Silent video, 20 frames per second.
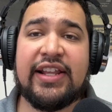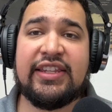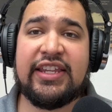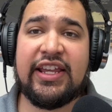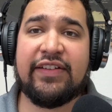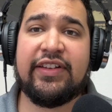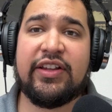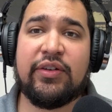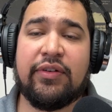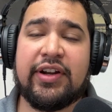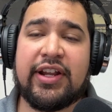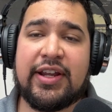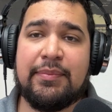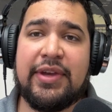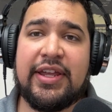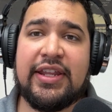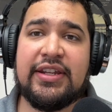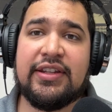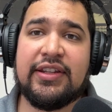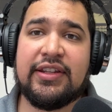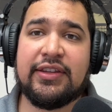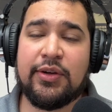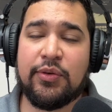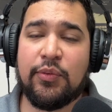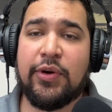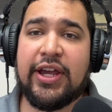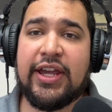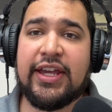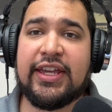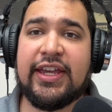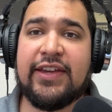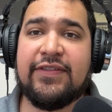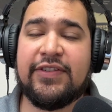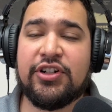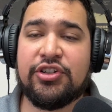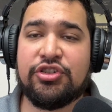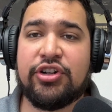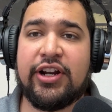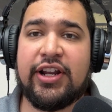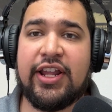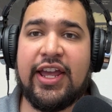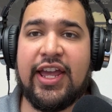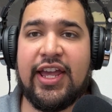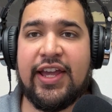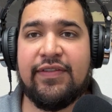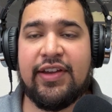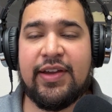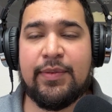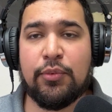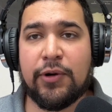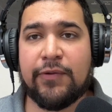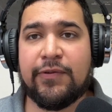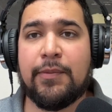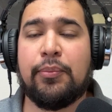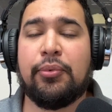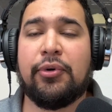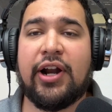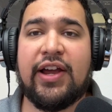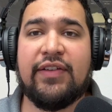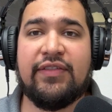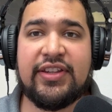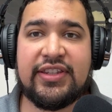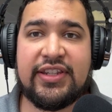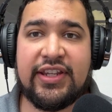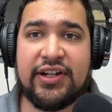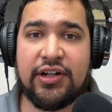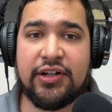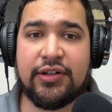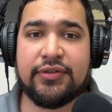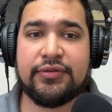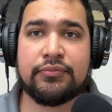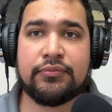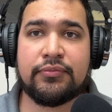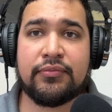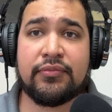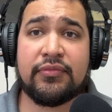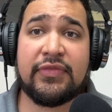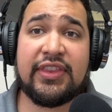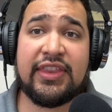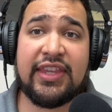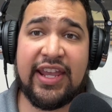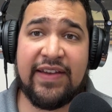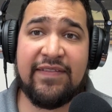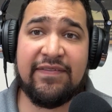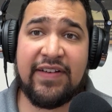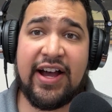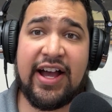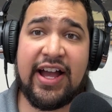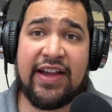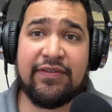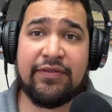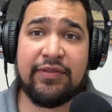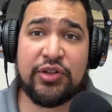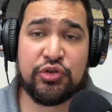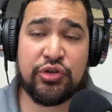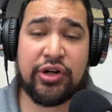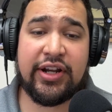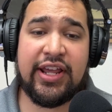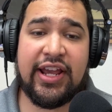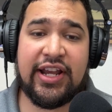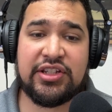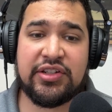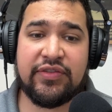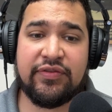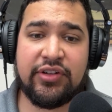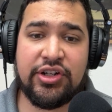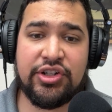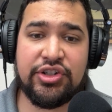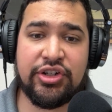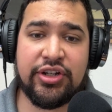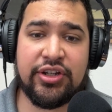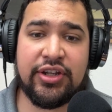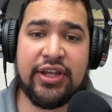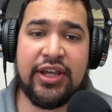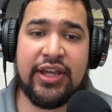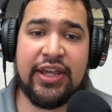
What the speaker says: definitely recommend the Wake if you're trying to have a more of a private dinner. Day 5, we tried Extra Virgin.